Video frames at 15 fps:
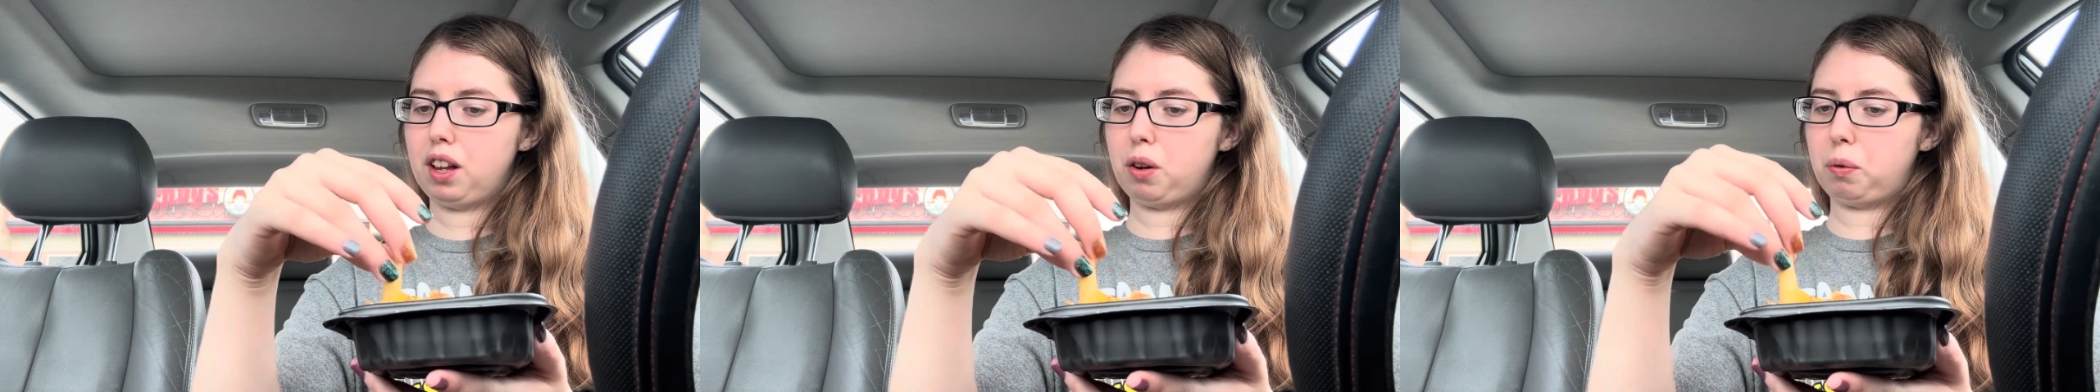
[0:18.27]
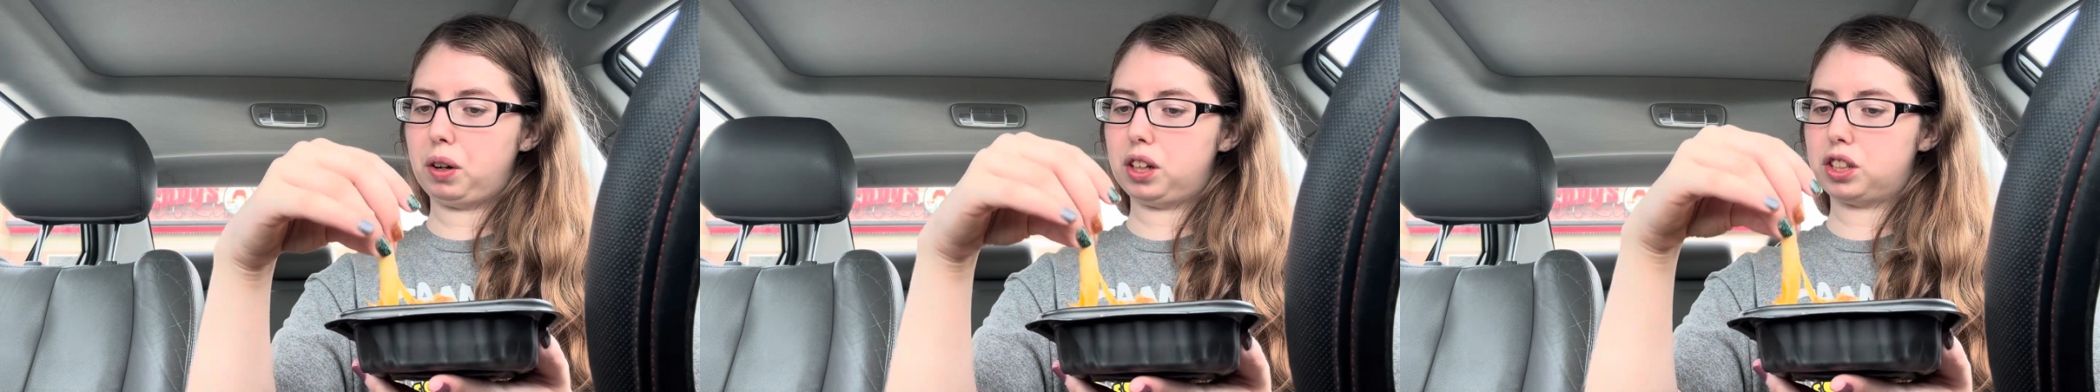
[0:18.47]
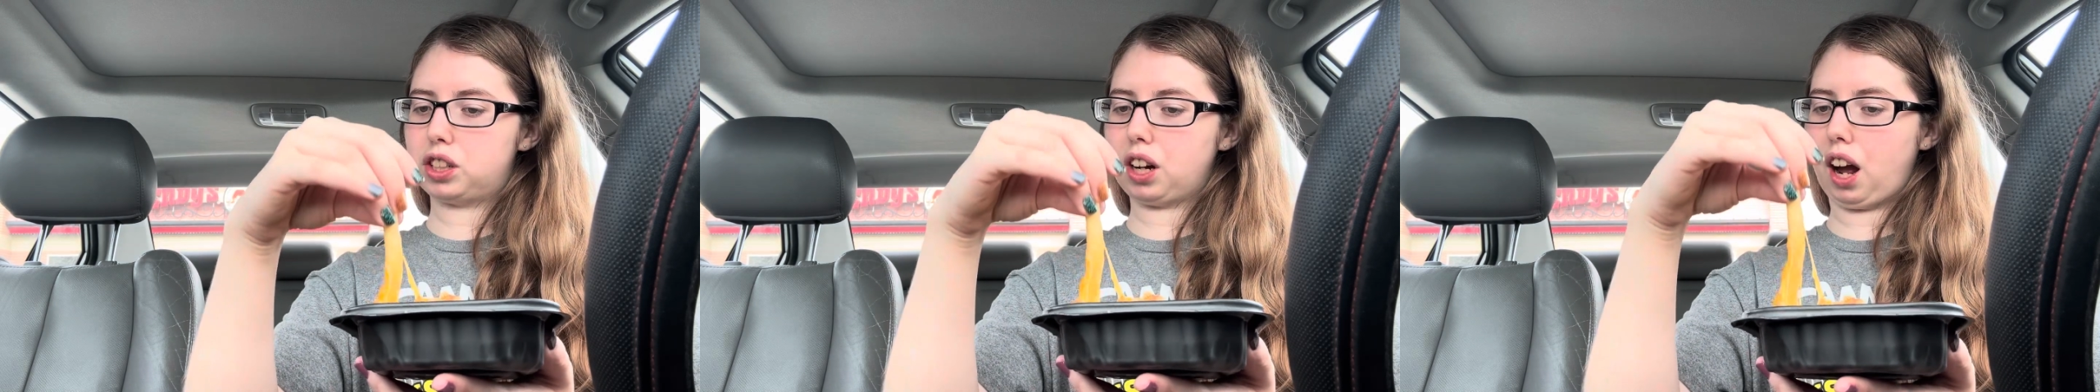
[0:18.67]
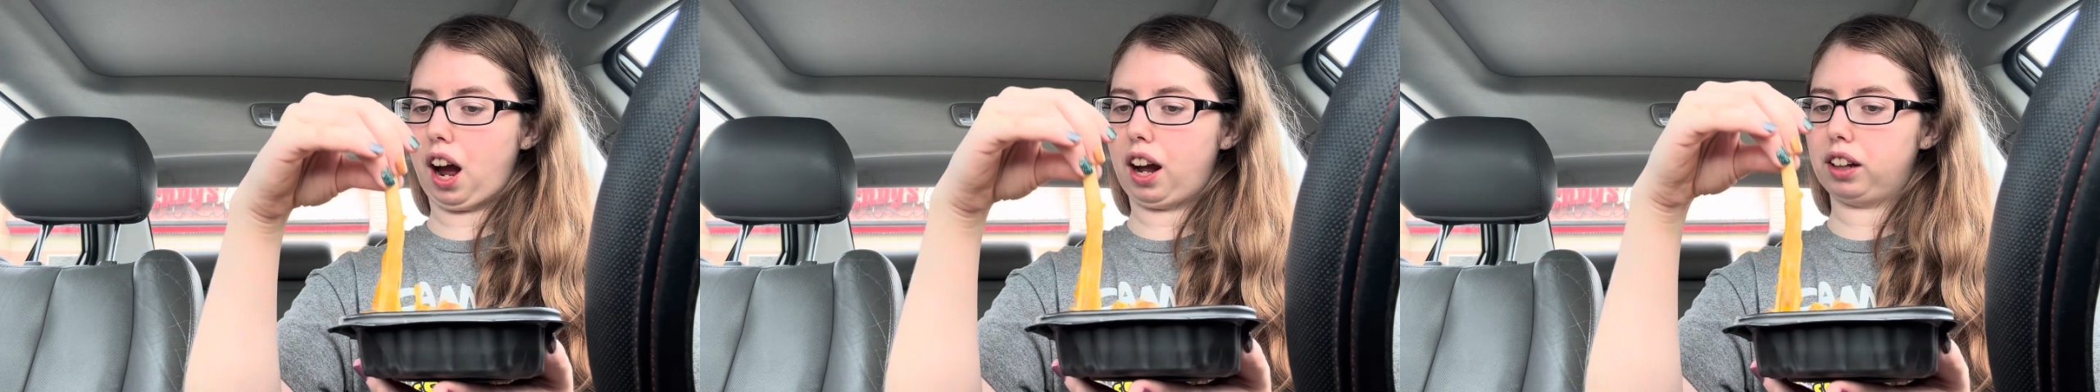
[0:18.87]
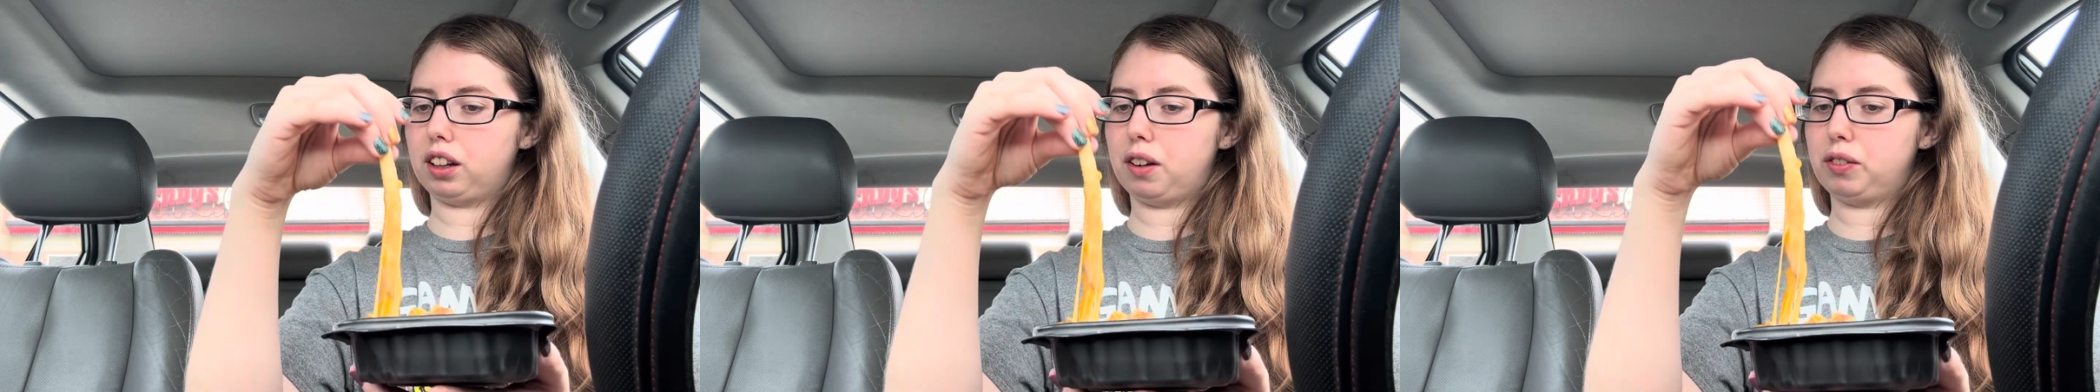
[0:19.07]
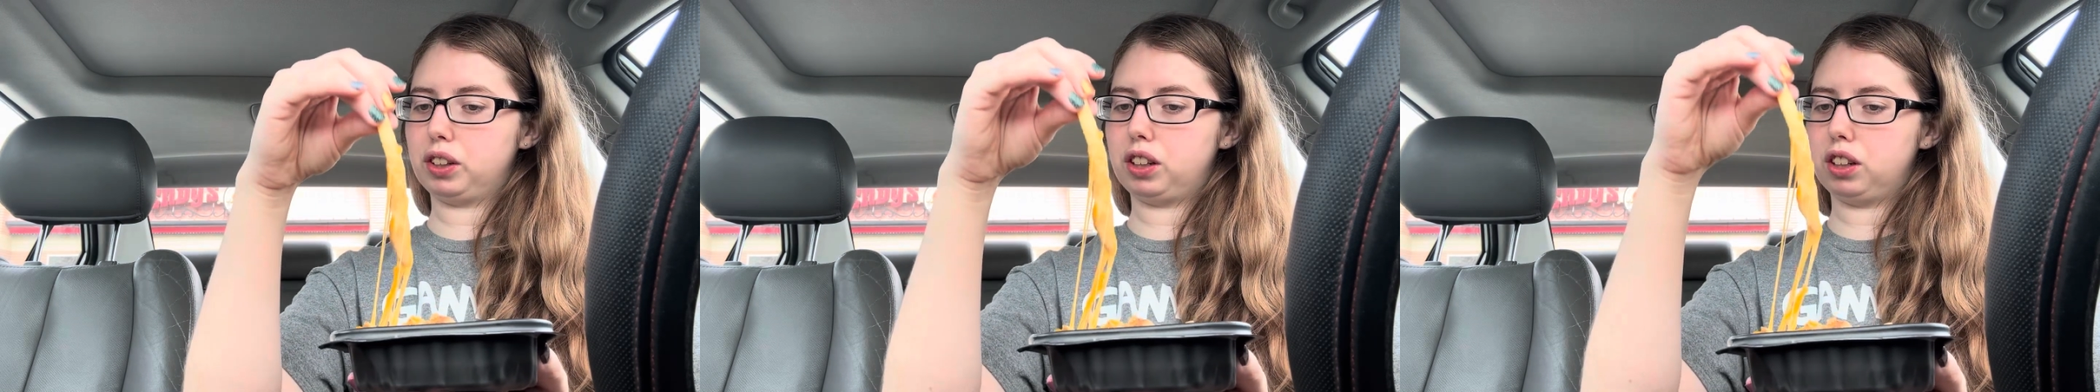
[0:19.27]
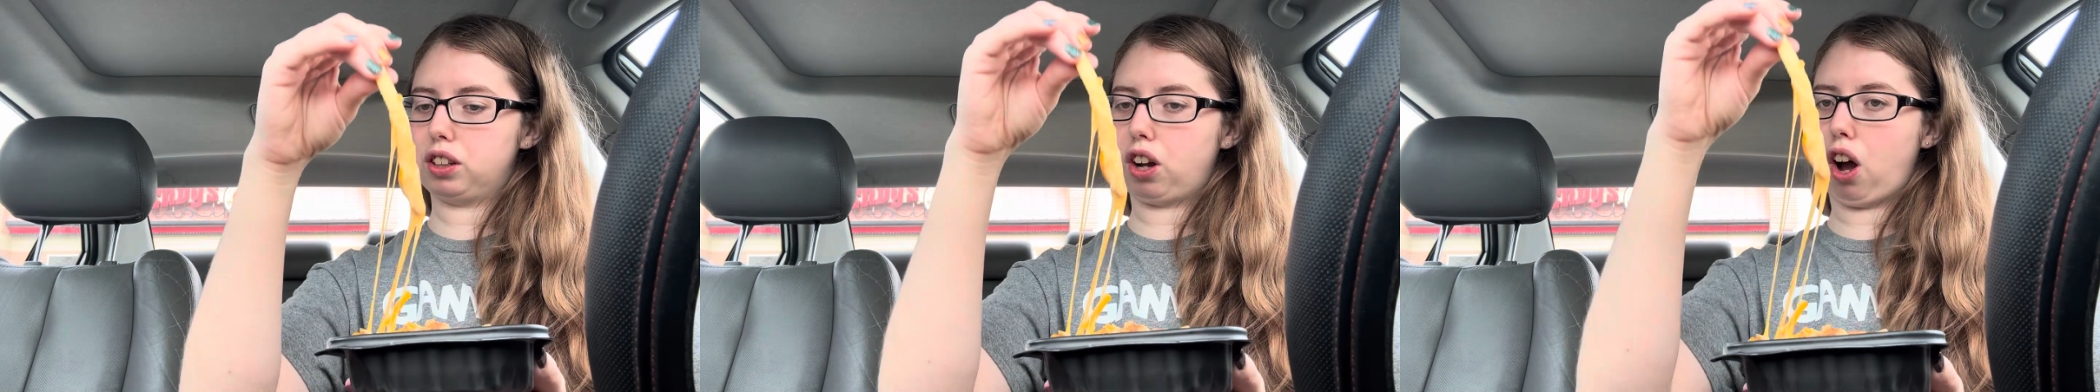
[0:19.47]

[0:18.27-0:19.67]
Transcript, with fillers: which I love a good